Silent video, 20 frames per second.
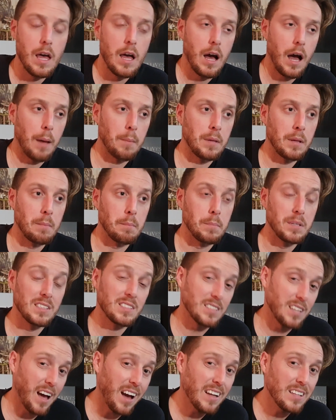I mean,
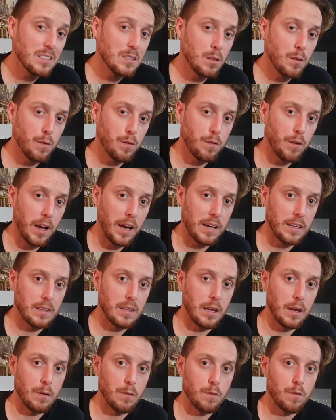besides the fact
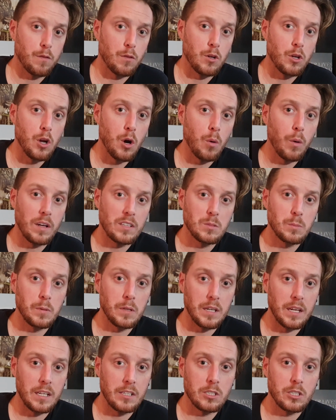that for no
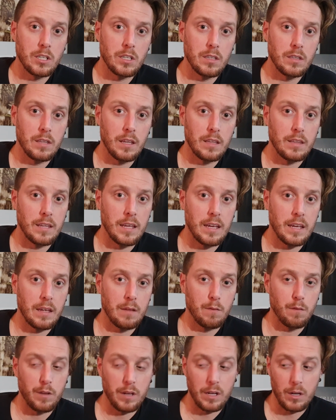explanation that they can
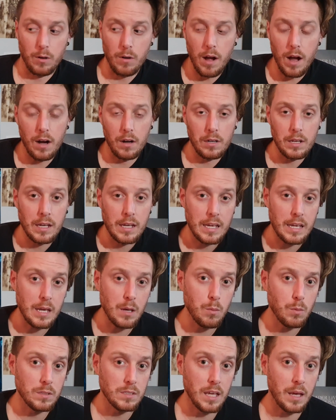figure out, he
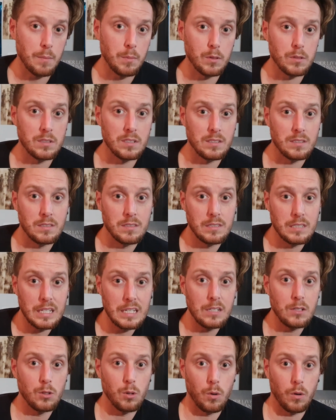was able to see
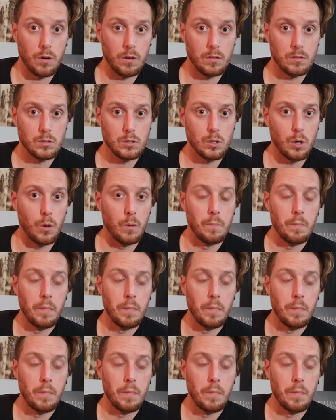Dor. So